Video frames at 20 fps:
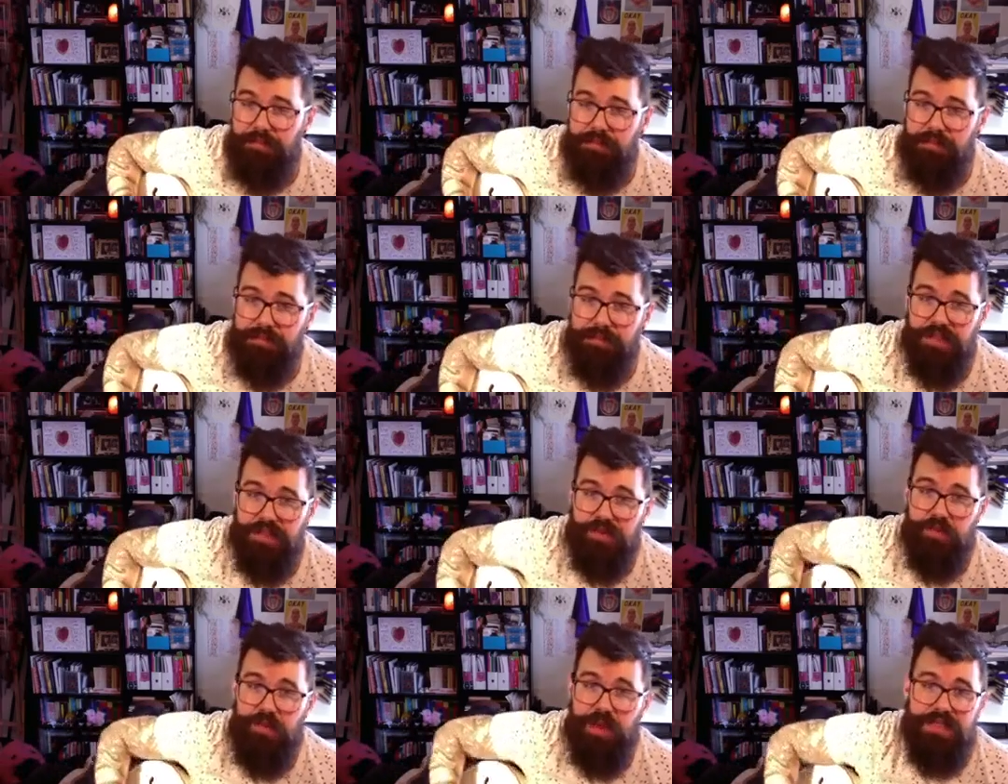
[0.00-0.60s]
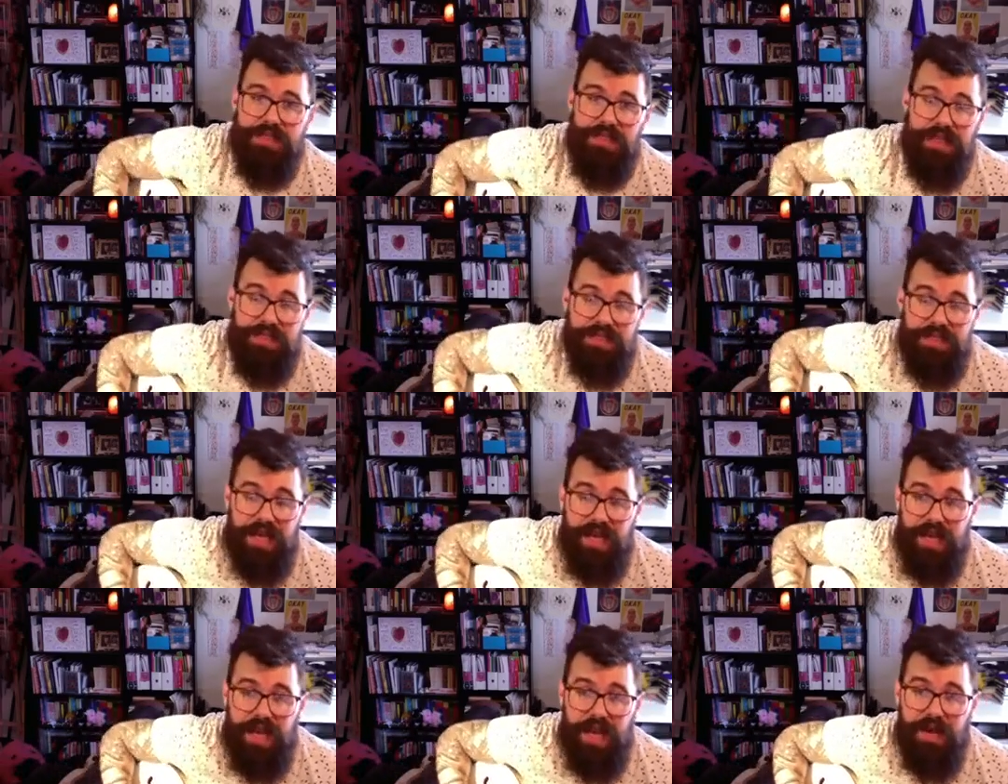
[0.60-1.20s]
Let's do Wednesday at
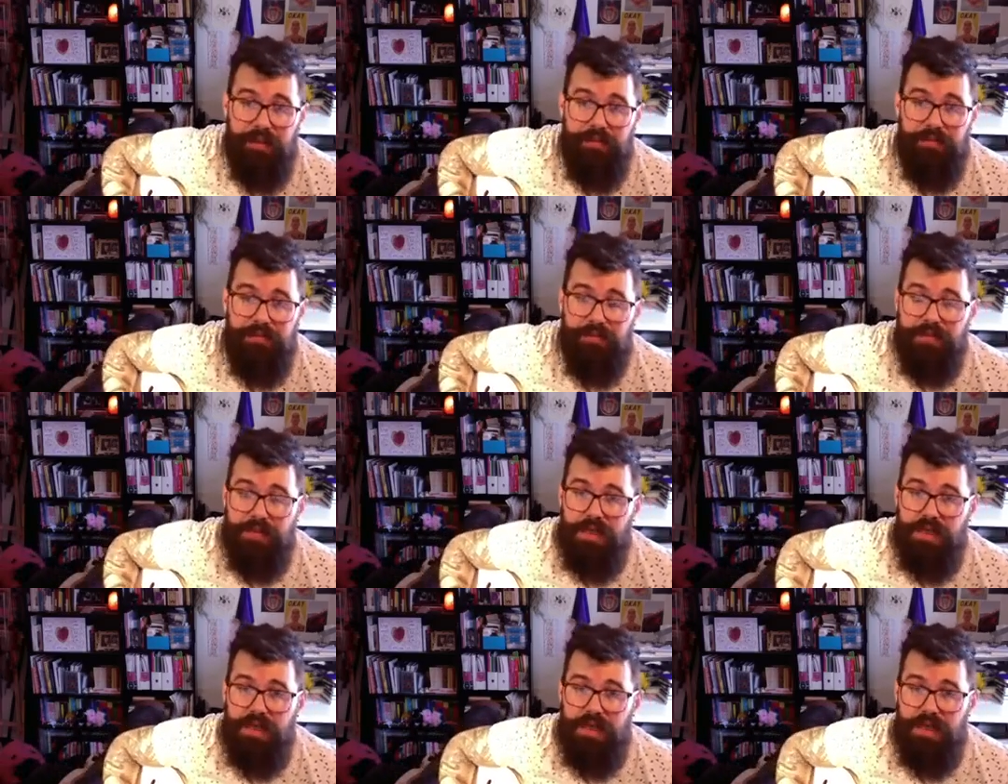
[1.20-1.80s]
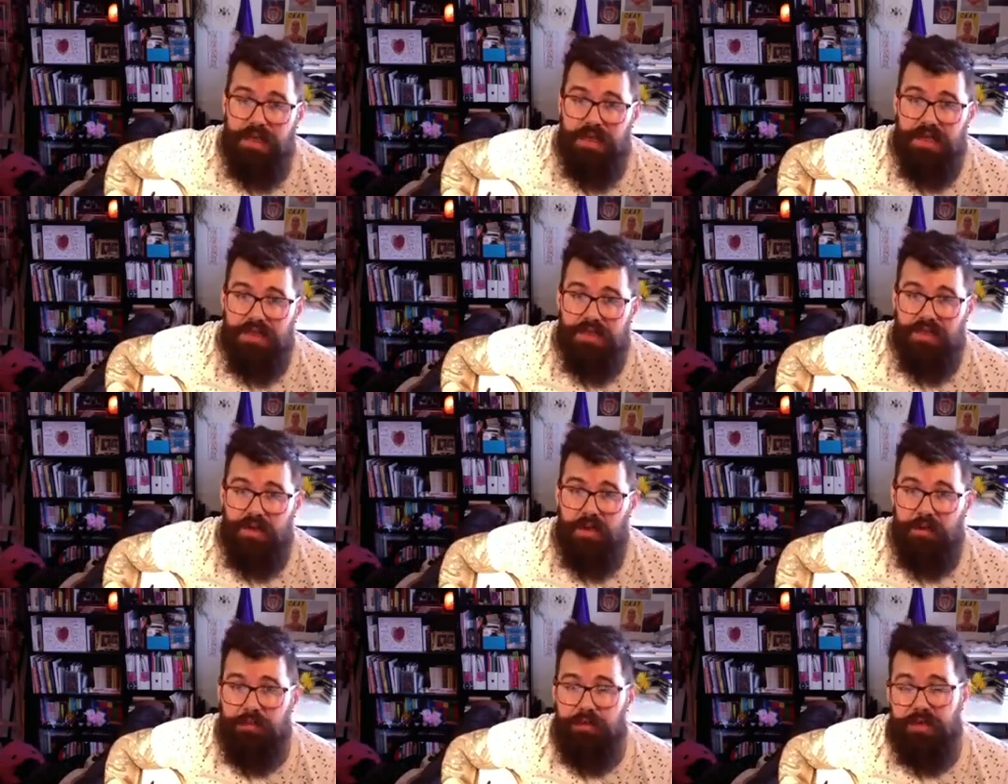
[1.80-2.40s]
10 a.m. So
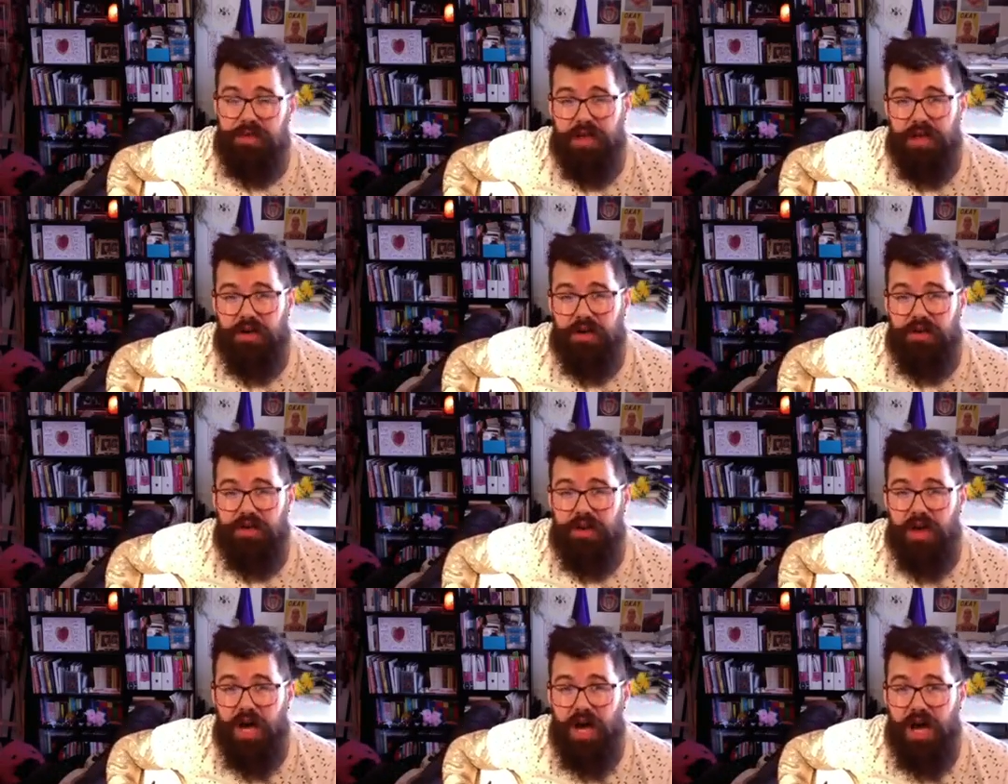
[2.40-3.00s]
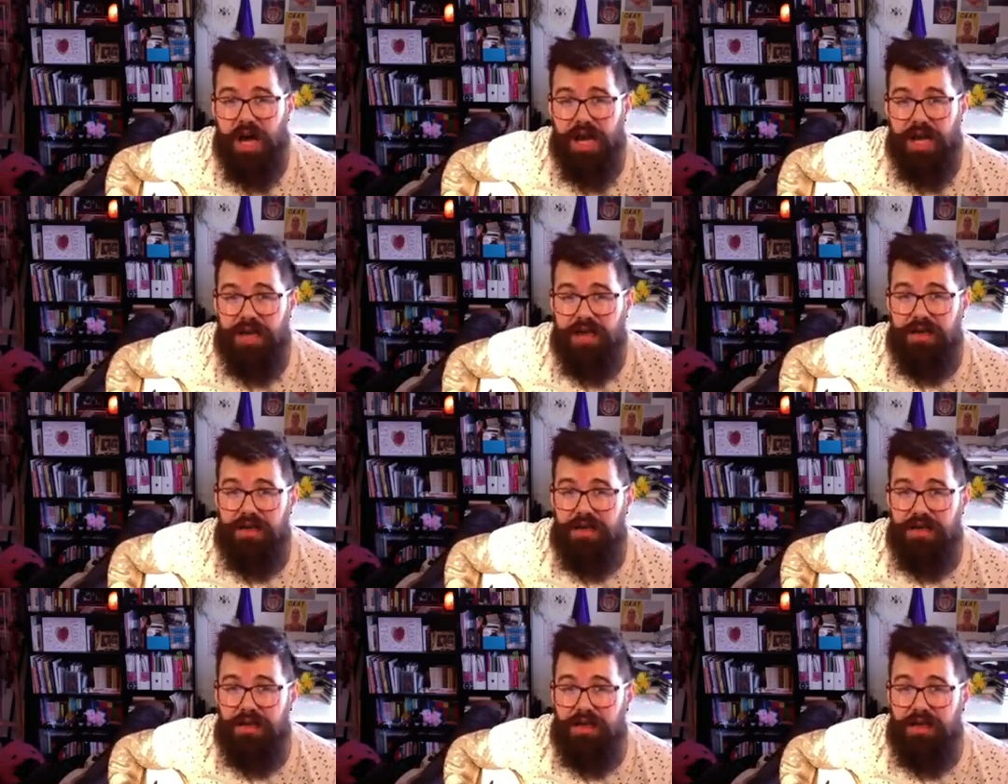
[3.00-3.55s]
I'll put that online.